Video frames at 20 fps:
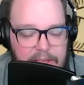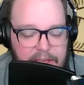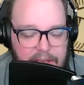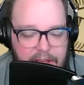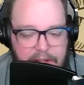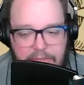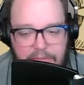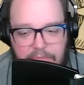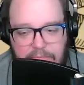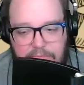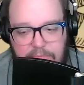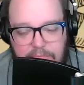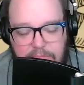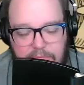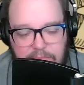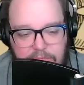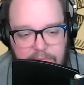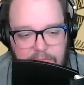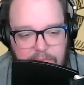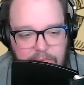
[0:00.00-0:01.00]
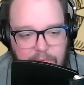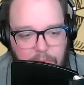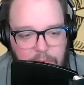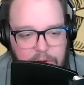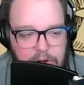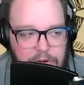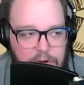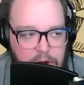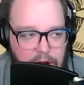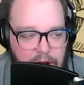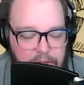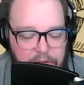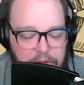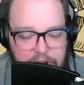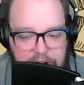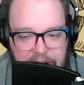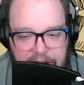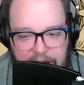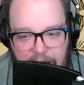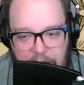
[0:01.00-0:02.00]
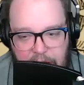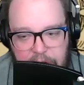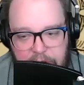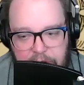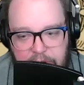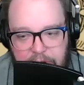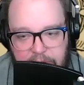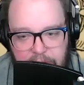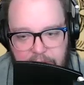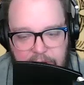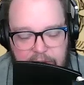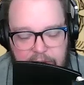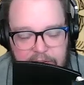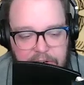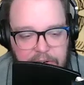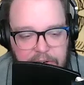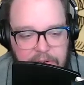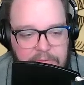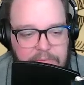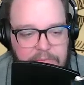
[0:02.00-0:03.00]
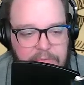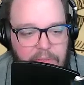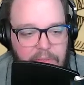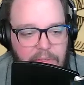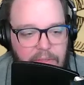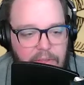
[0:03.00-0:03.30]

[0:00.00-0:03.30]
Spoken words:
yeah, we don't know how they're gonna count it, you know.